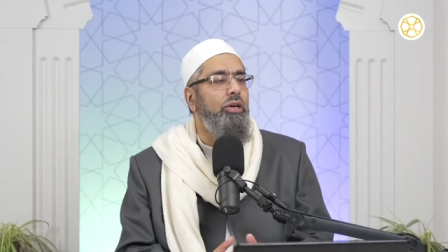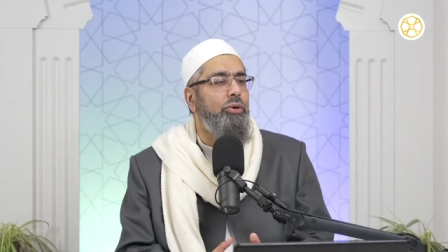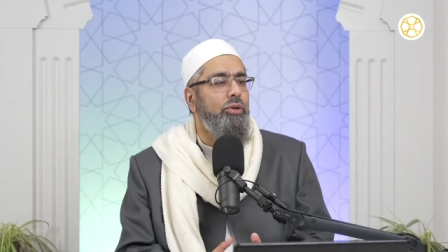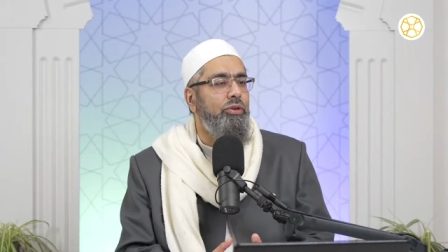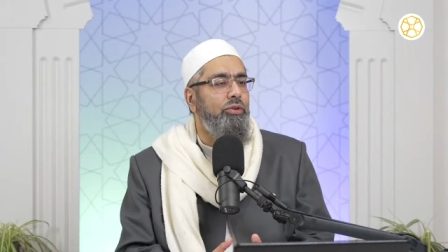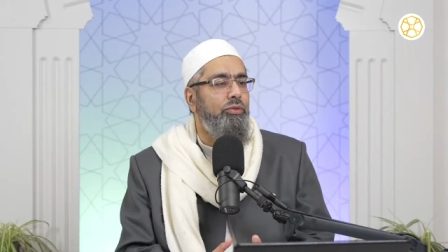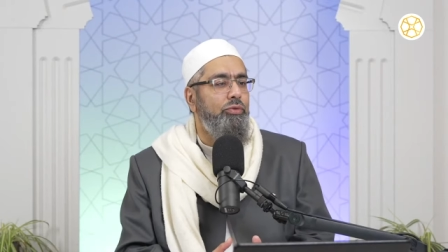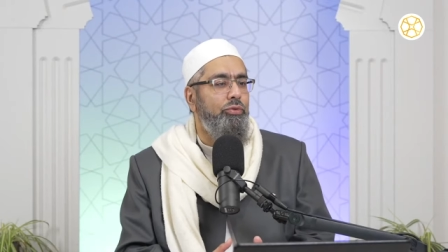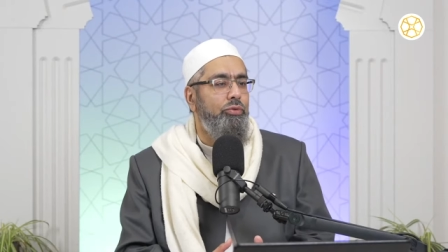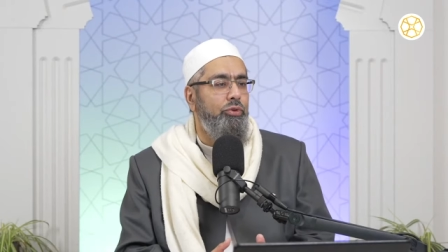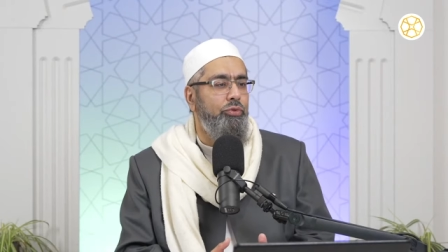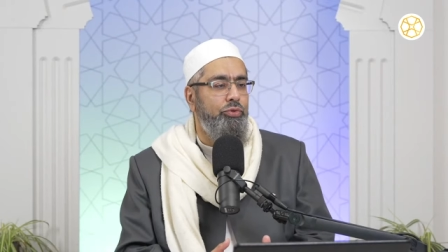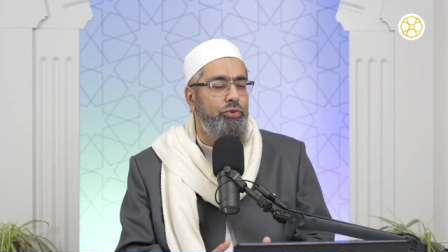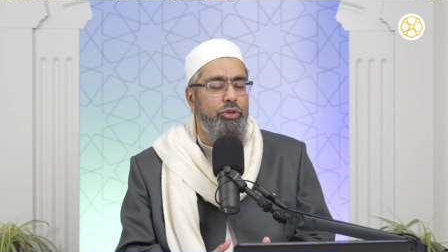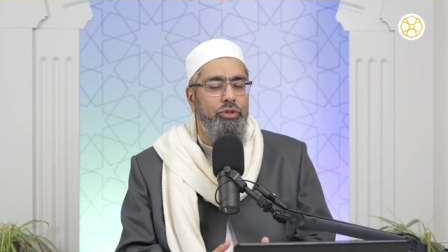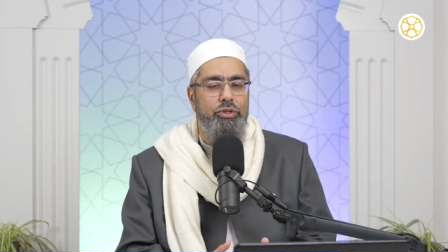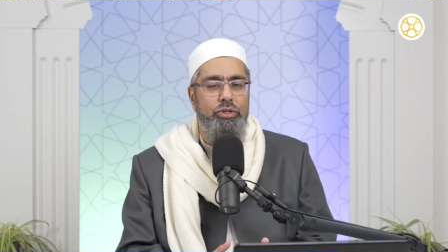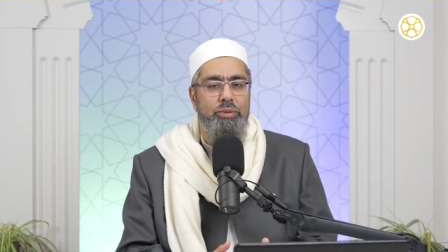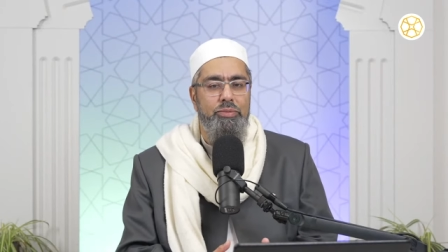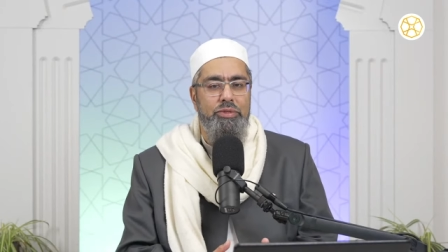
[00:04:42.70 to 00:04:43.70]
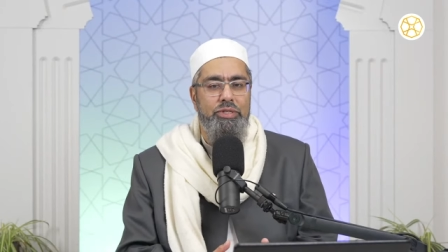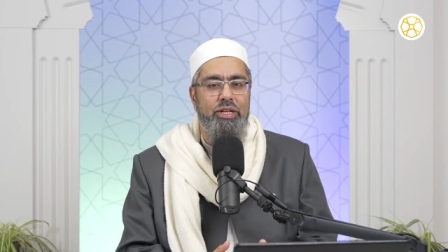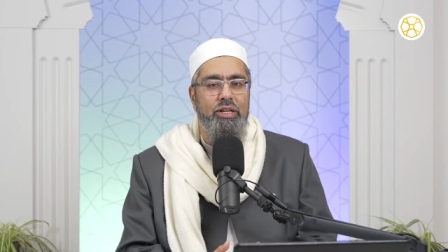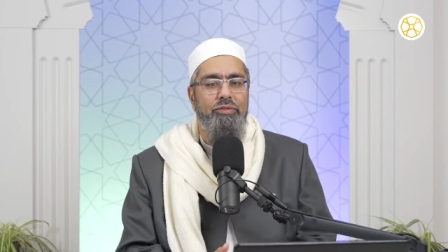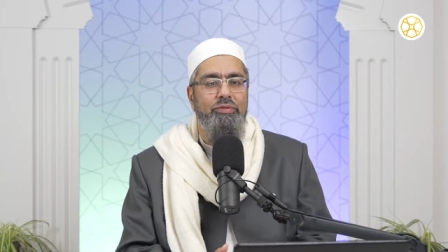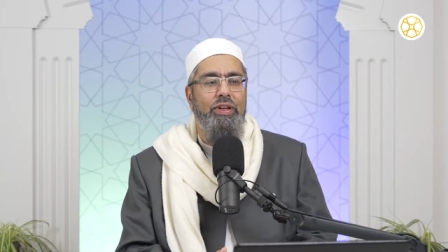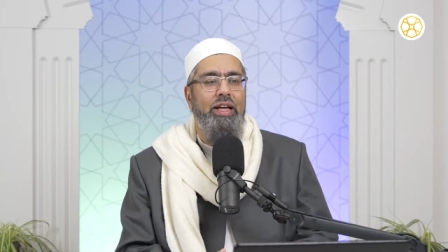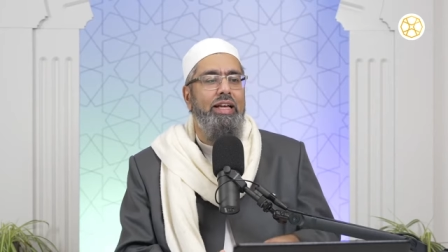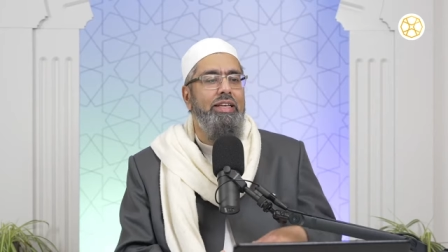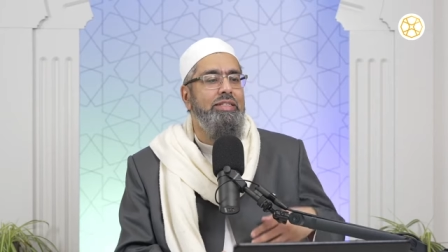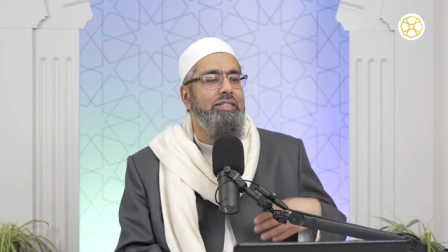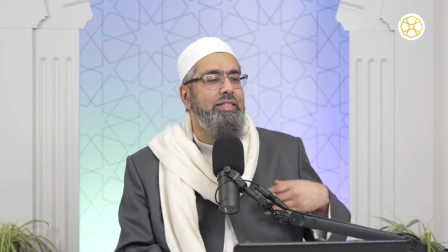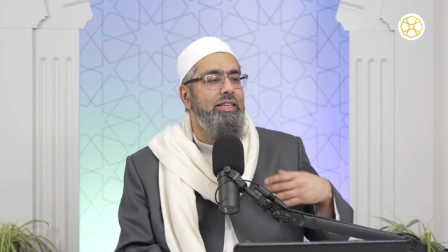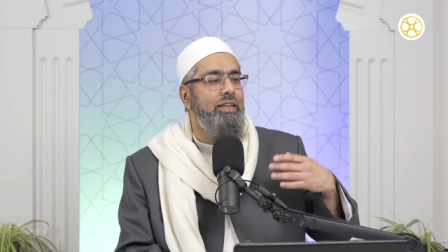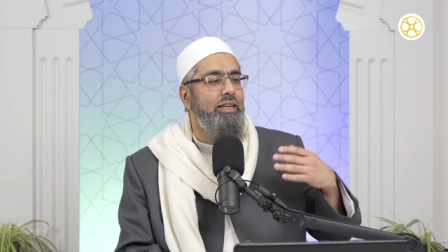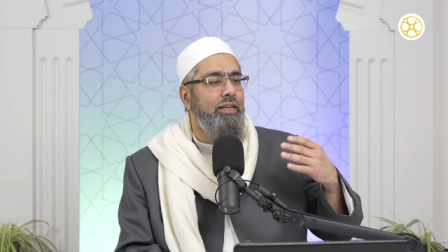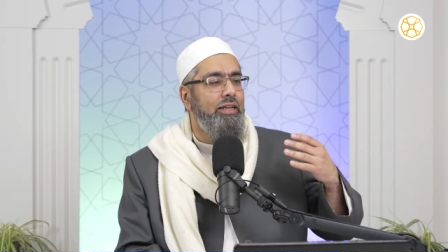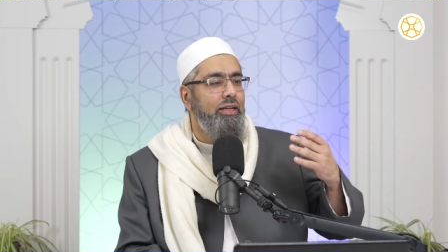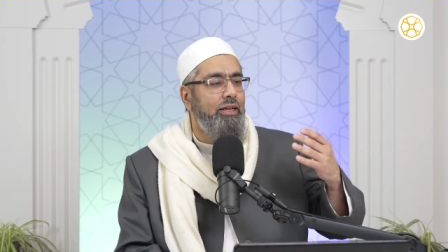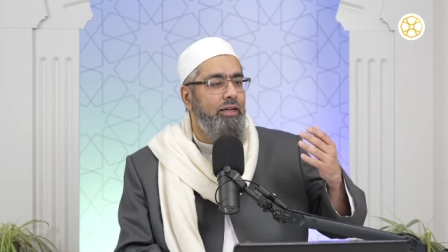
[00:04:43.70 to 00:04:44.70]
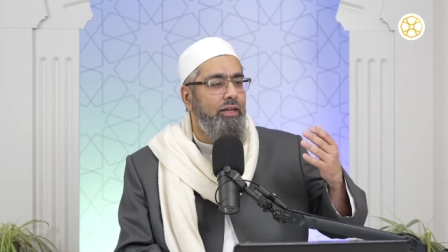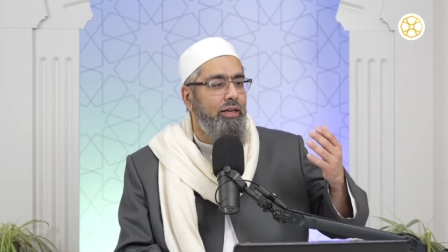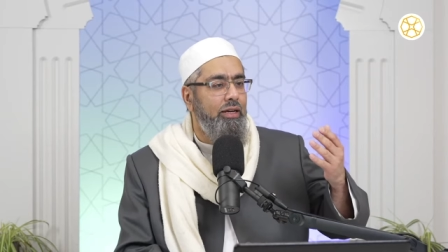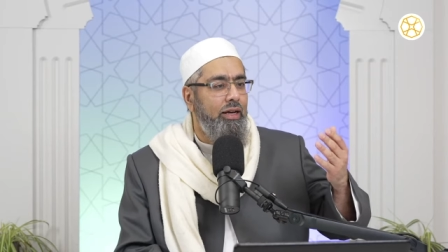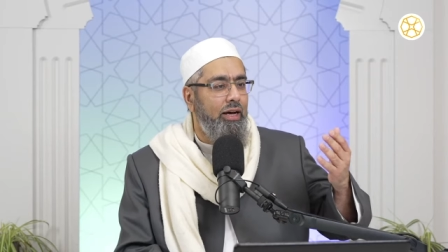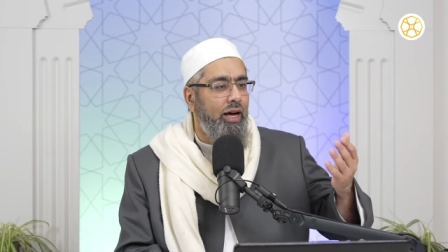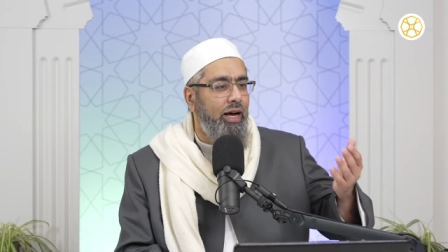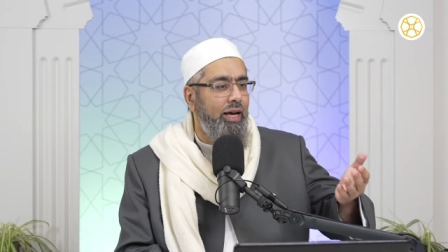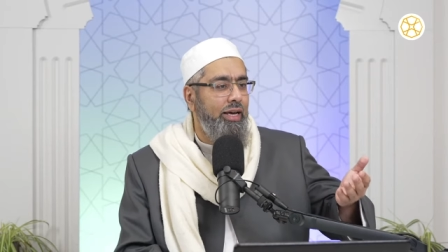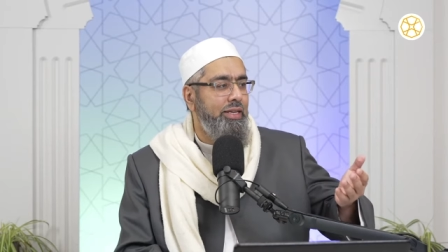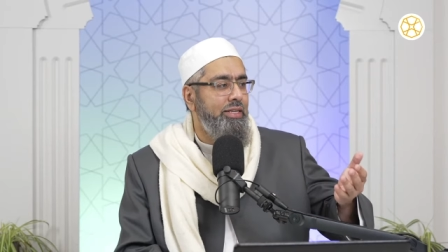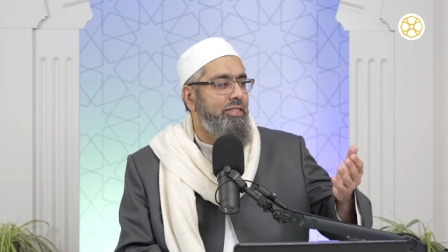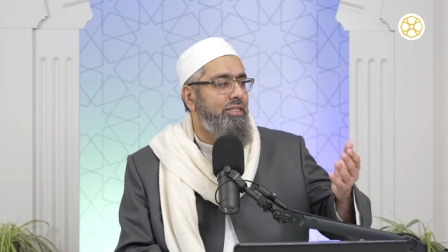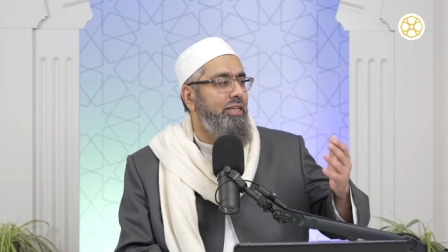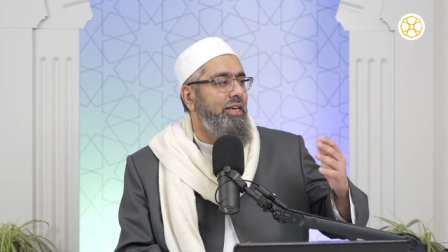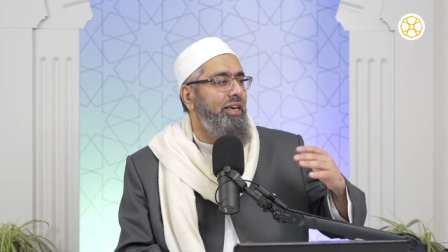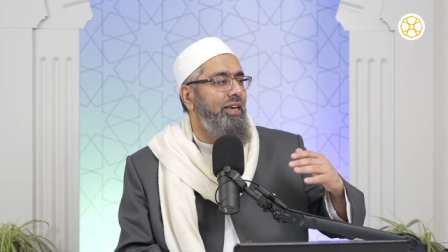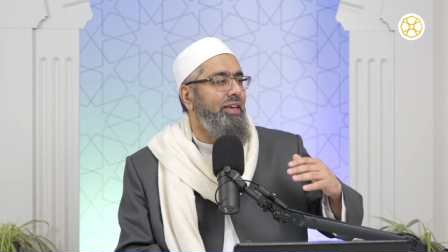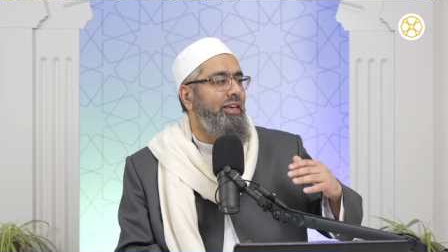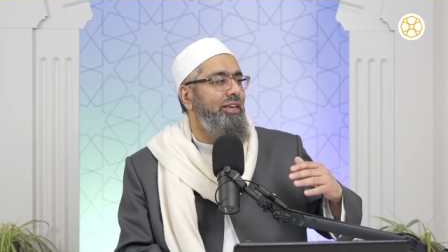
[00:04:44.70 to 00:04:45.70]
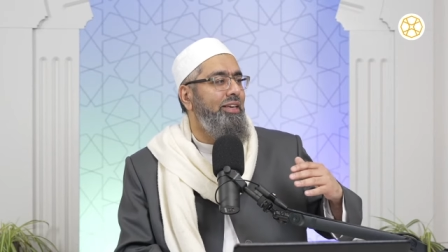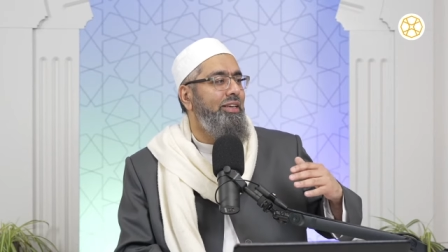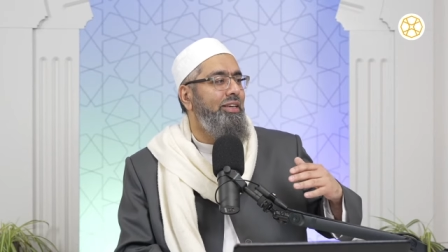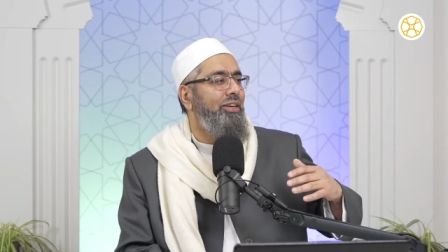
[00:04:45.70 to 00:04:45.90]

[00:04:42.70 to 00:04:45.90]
could have referred to himself as I say,